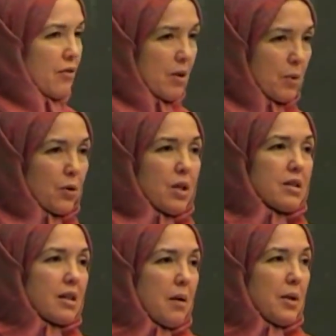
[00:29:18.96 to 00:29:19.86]
of
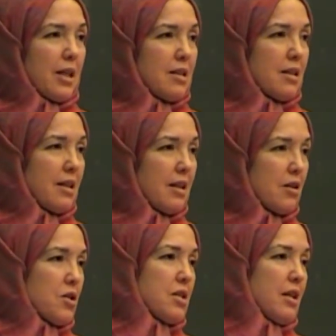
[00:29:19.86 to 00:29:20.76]
immigrants coming into the
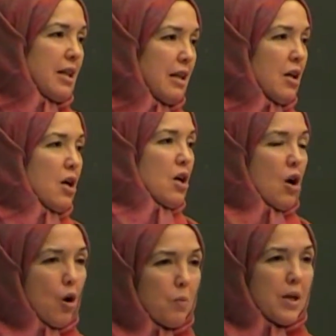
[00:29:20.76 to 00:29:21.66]
inner city,
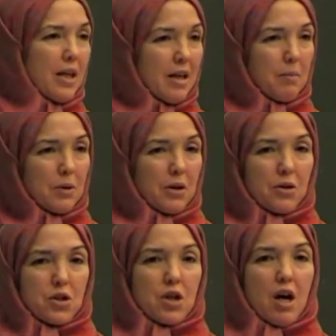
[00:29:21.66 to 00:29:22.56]
opening up
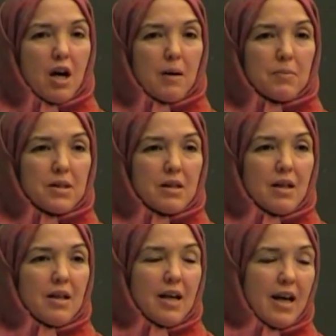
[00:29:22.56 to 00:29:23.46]
little shops,
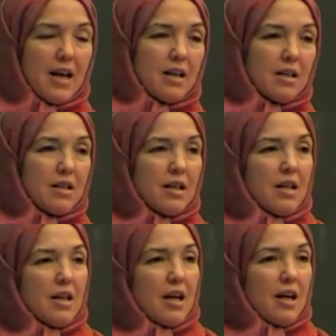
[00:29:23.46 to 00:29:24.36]
and
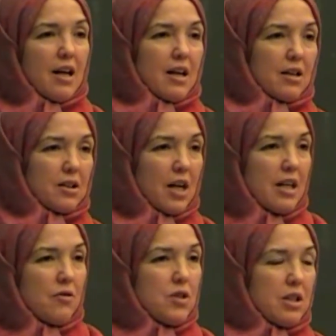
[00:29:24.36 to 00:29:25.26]

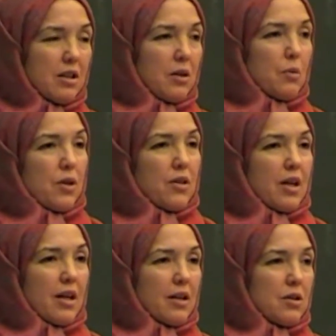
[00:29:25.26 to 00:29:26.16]
kind of dealing with
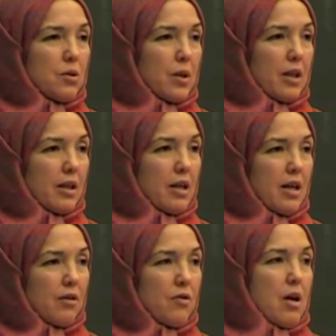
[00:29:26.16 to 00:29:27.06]
doing a
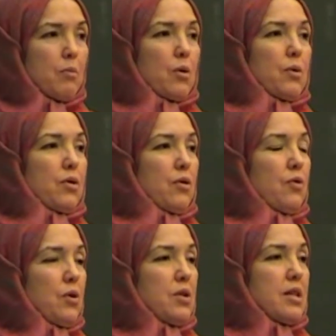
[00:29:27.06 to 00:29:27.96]
kind of number with the
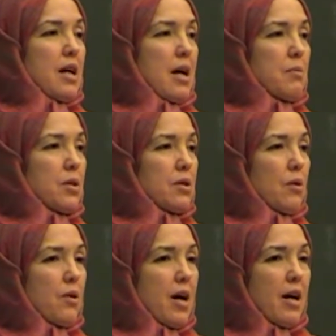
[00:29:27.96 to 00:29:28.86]
food stamps
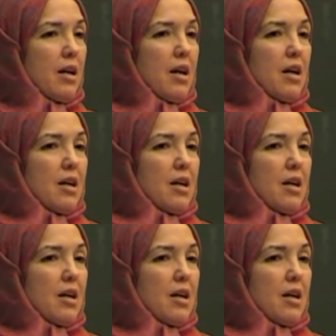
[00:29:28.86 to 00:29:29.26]
so that